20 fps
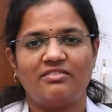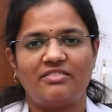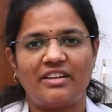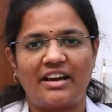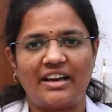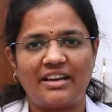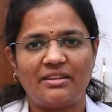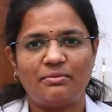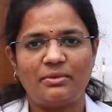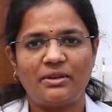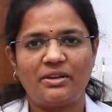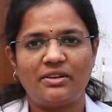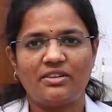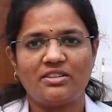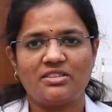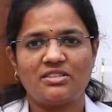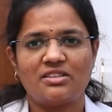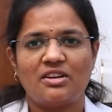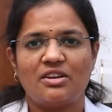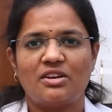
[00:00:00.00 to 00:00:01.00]
Why?
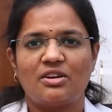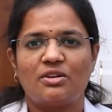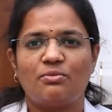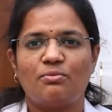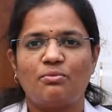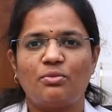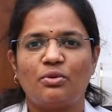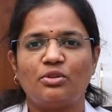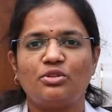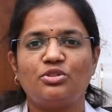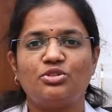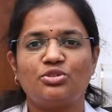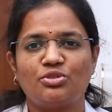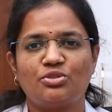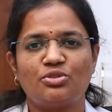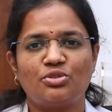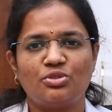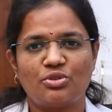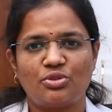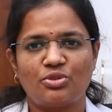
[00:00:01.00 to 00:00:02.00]
Because both should
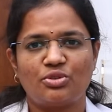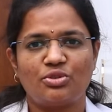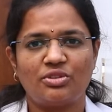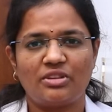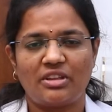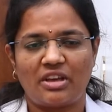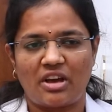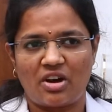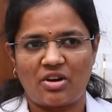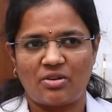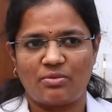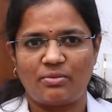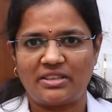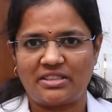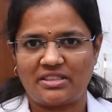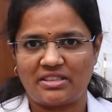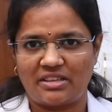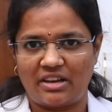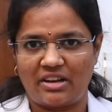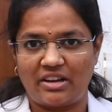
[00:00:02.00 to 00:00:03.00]
know how
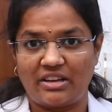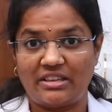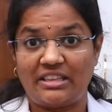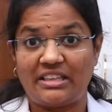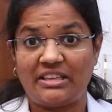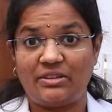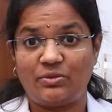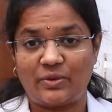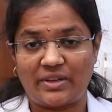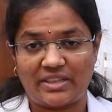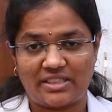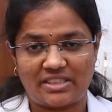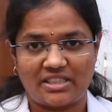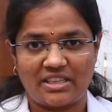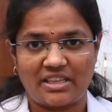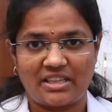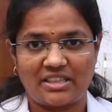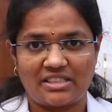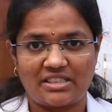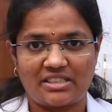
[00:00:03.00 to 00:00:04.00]
much are the
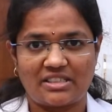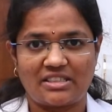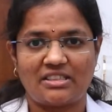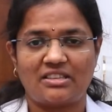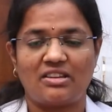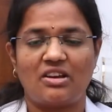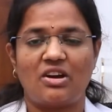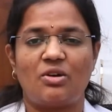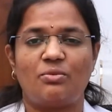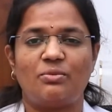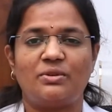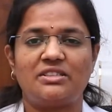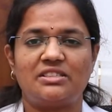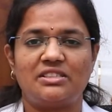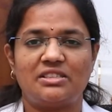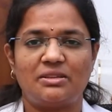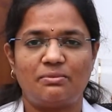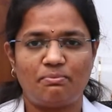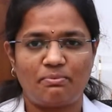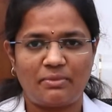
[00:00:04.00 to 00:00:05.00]
investigation, how much
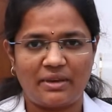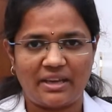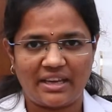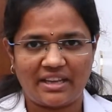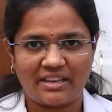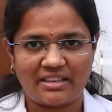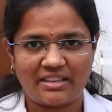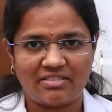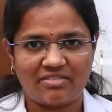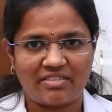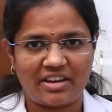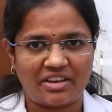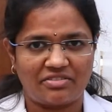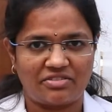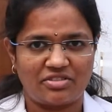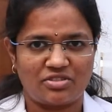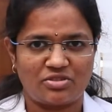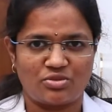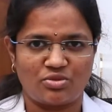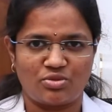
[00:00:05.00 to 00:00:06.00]
is the pain the
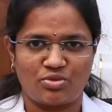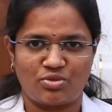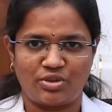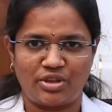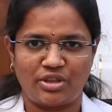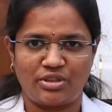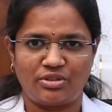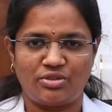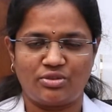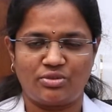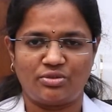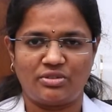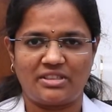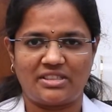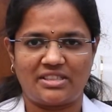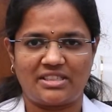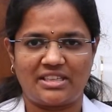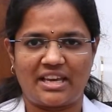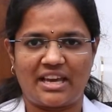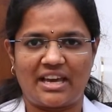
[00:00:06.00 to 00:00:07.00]
wife is going through the
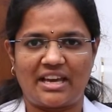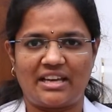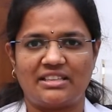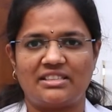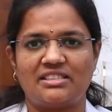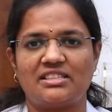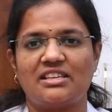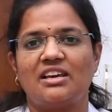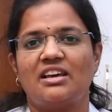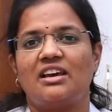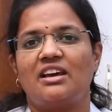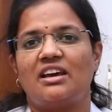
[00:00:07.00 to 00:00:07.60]
scans